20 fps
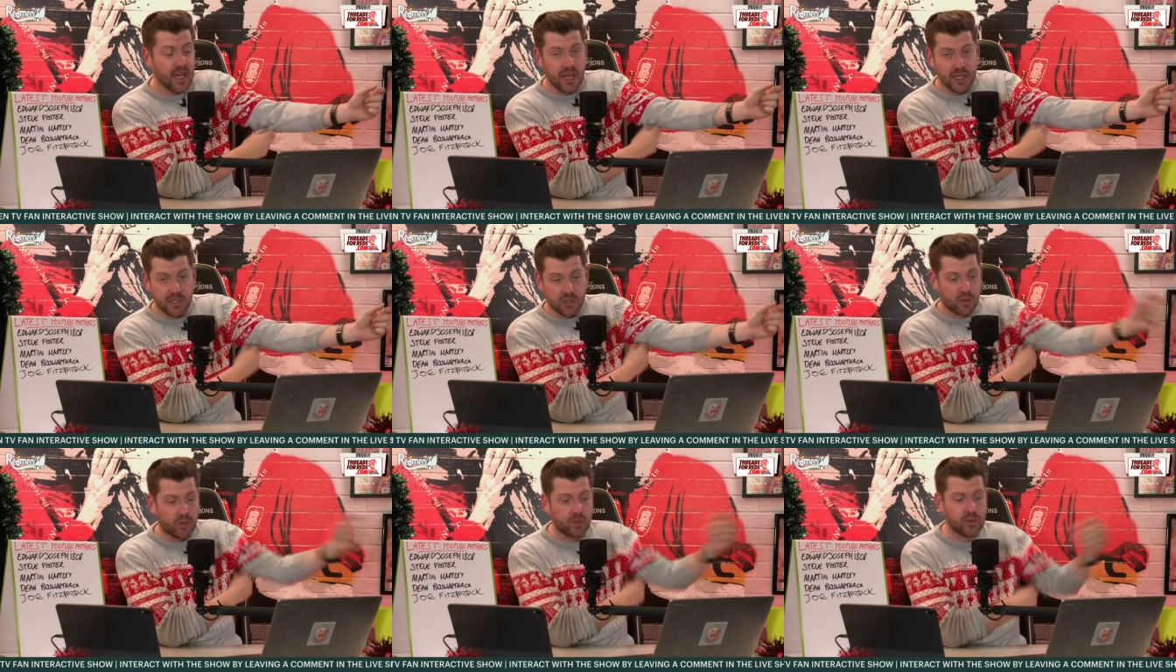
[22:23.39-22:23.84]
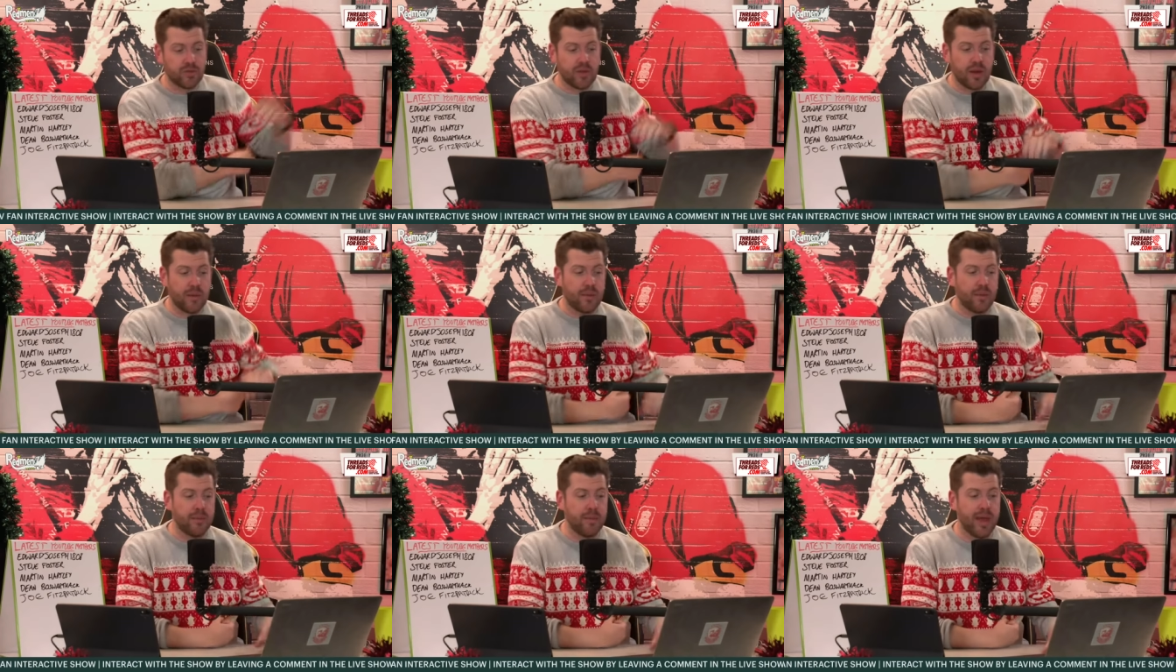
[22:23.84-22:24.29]
so go to
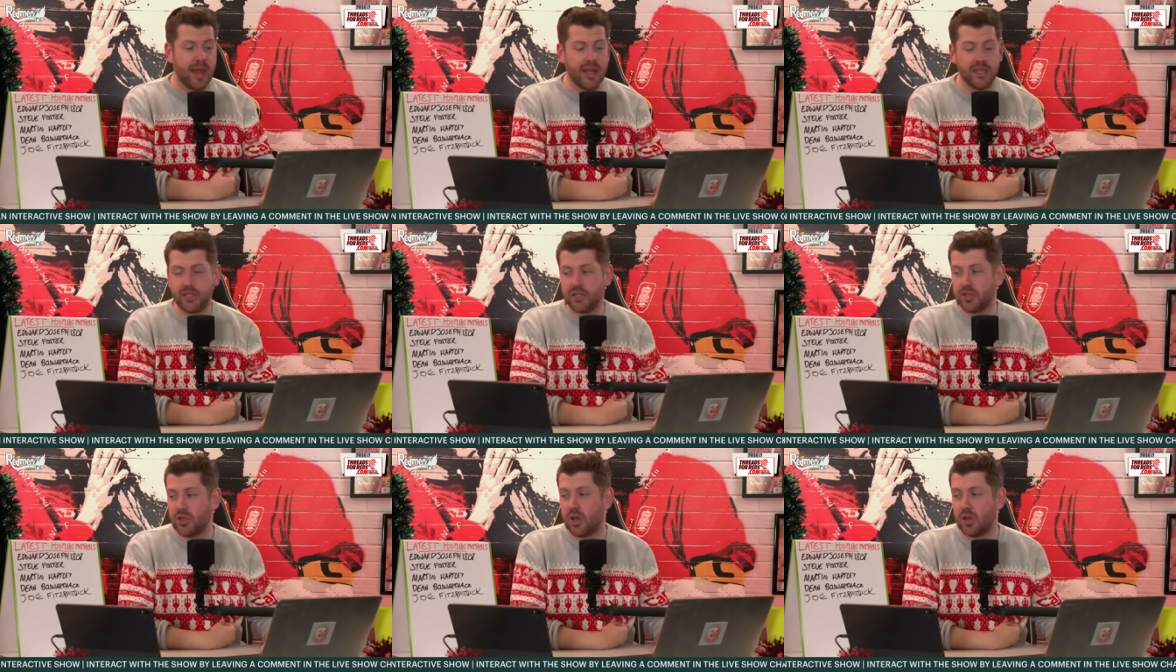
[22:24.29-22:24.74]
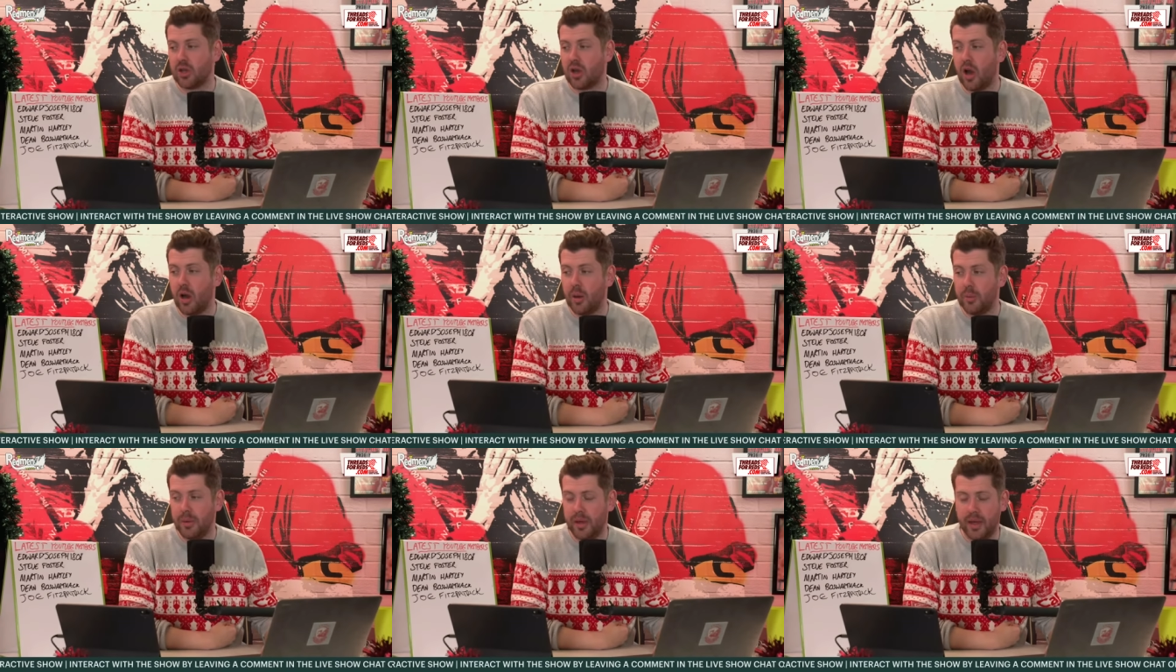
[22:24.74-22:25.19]

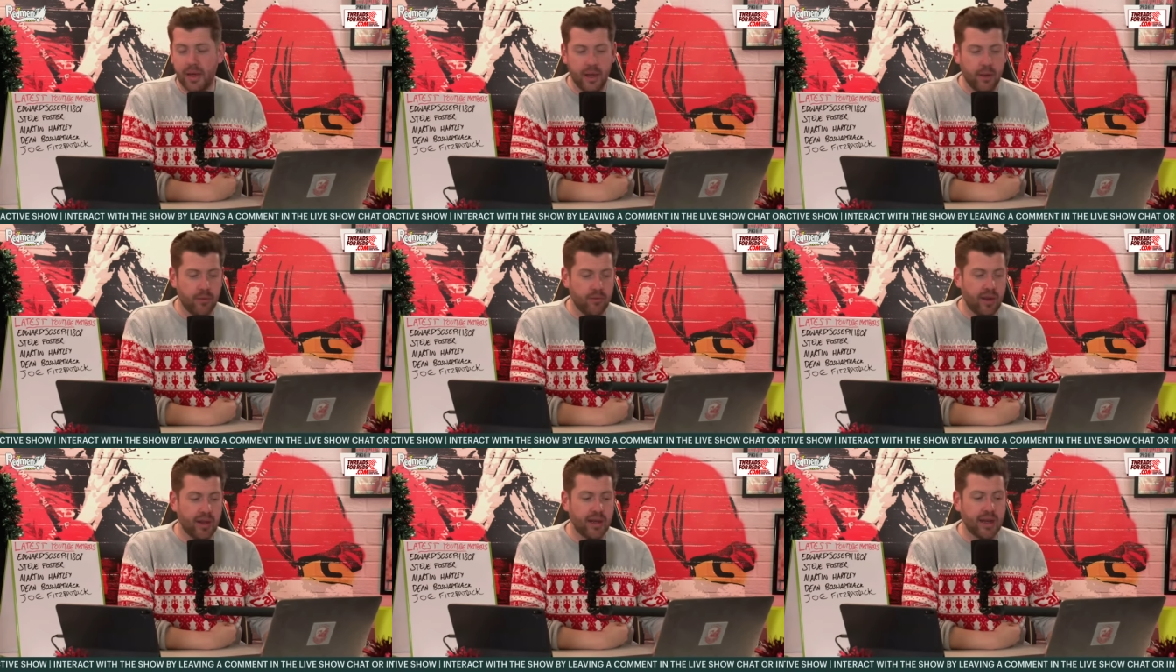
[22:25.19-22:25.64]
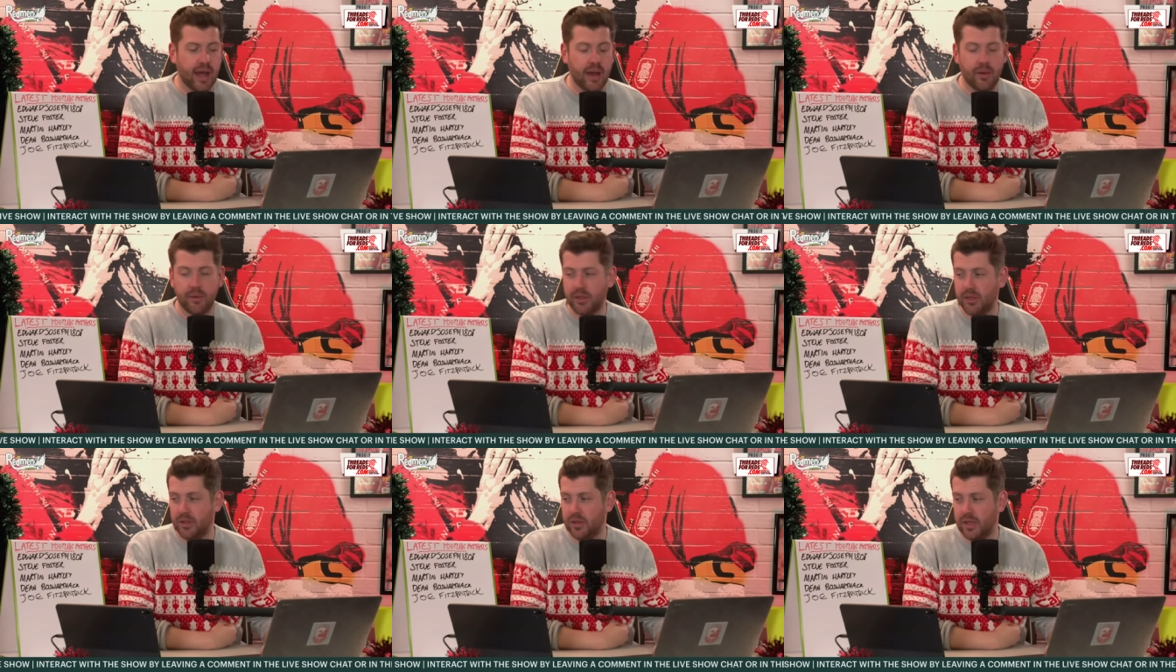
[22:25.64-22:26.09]
redmanmerch.com right
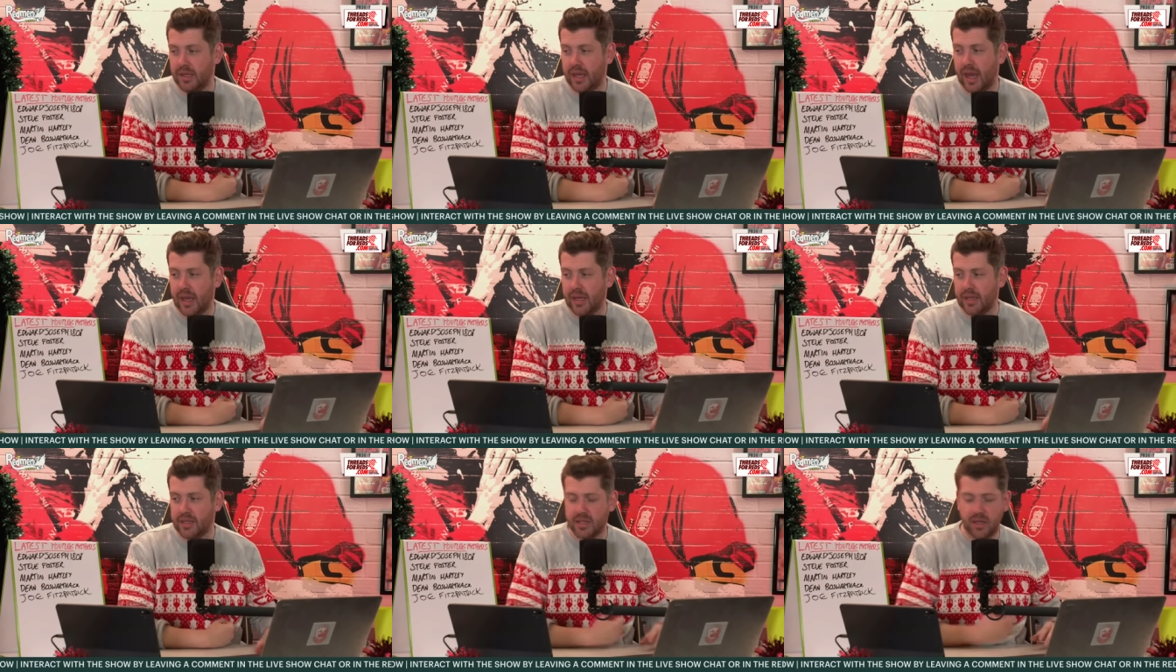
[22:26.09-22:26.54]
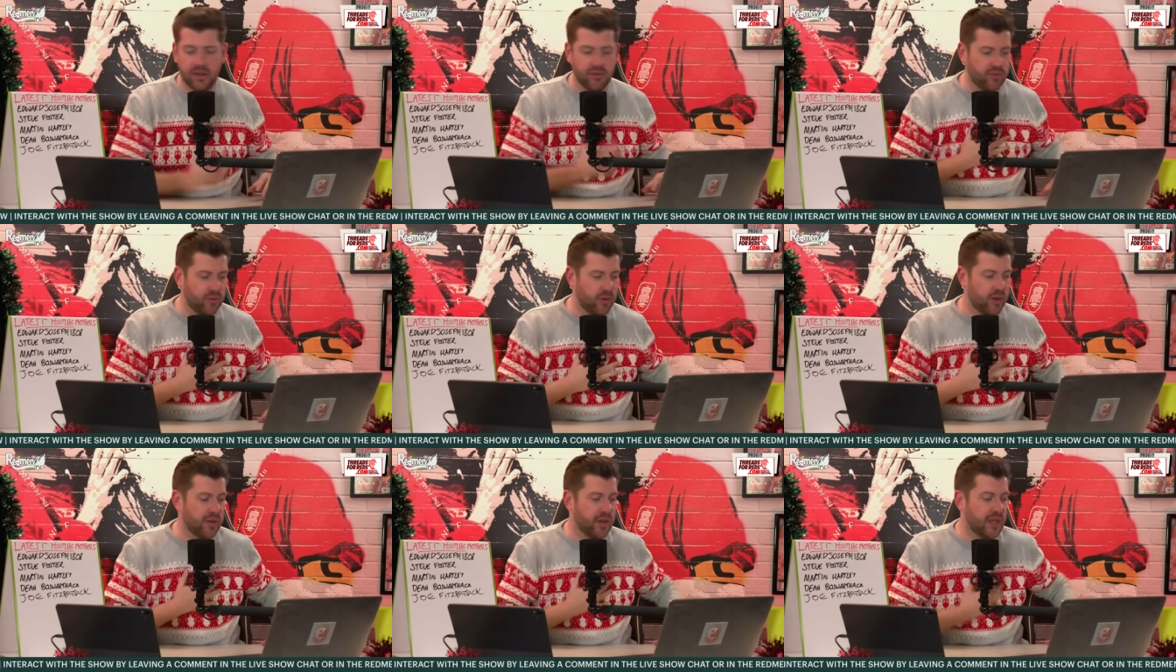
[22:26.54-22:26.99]
now and you can get yourself
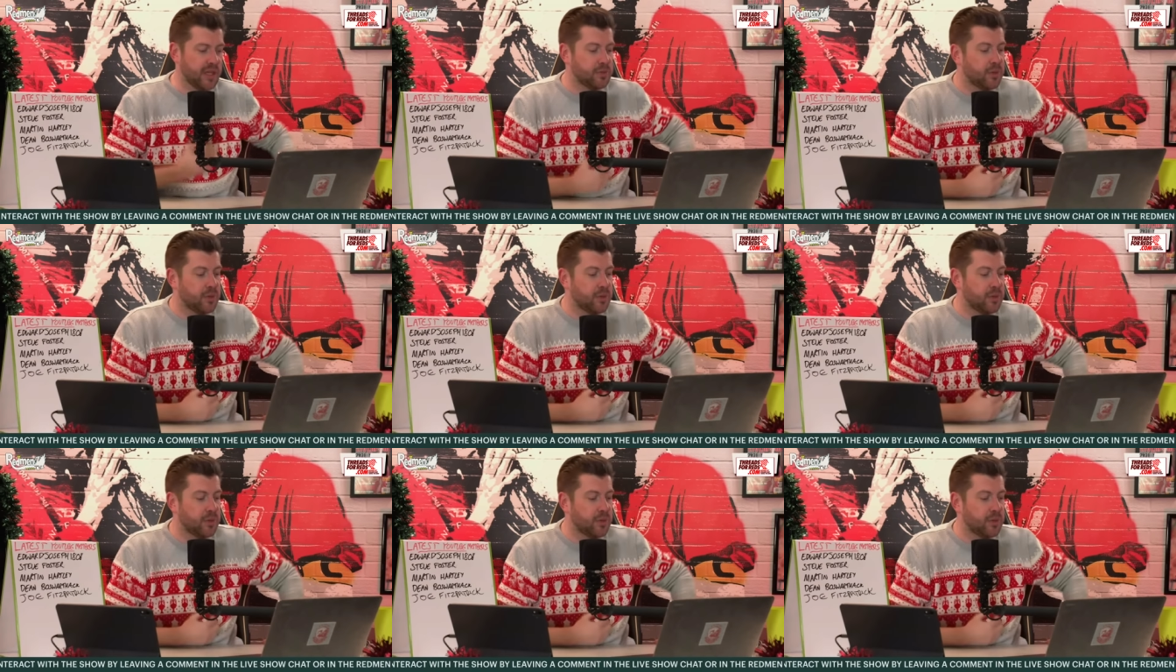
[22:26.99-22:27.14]
one of these.